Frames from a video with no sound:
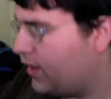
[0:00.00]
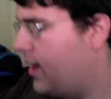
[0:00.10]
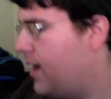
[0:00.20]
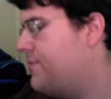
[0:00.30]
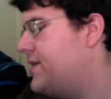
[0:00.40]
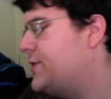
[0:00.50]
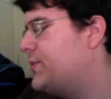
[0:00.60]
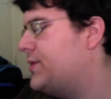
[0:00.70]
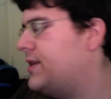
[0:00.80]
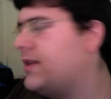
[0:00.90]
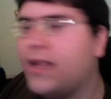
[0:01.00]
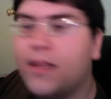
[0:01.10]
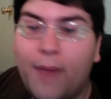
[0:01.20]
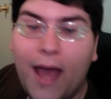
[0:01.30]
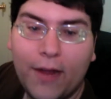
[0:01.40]
Um, this one in the
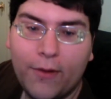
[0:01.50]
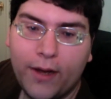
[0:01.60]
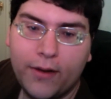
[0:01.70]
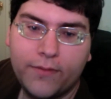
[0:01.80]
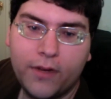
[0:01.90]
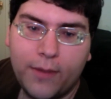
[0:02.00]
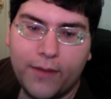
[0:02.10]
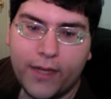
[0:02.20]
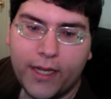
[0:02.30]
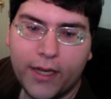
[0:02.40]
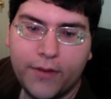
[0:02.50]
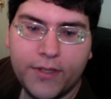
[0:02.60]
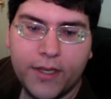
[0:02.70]
background of all my videos